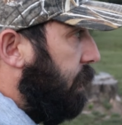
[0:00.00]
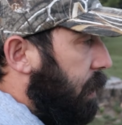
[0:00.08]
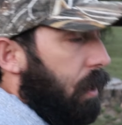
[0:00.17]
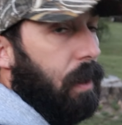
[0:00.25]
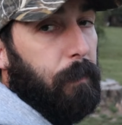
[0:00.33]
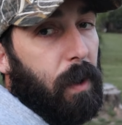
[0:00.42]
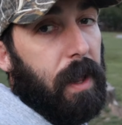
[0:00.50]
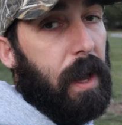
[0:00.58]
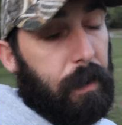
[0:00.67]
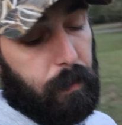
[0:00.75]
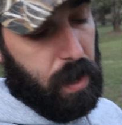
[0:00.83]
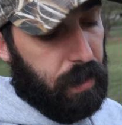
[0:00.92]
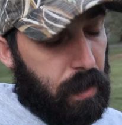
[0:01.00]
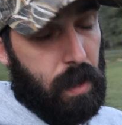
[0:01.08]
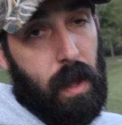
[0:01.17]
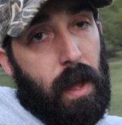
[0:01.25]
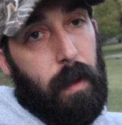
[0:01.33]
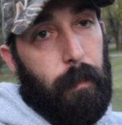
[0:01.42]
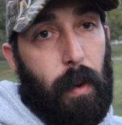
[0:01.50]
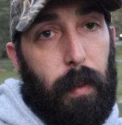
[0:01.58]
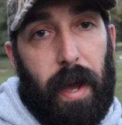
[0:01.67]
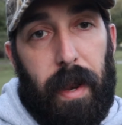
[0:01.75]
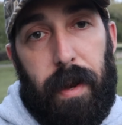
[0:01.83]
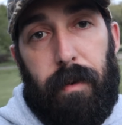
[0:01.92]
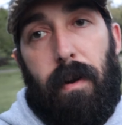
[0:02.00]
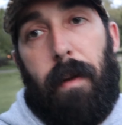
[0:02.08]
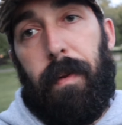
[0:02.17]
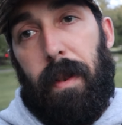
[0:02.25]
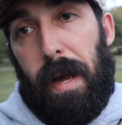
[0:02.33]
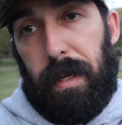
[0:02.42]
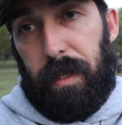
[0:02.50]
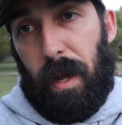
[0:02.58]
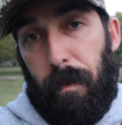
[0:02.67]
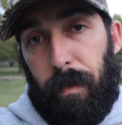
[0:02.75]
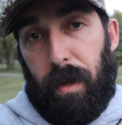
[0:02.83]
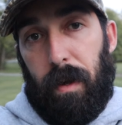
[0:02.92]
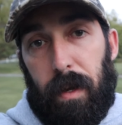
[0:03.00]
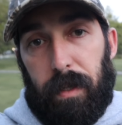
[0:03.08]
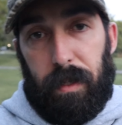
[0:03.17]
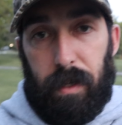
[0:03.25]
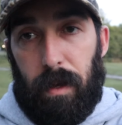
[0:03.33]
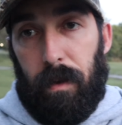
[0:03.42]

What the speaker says: tell him probably out of breath, but we got interrupted last time because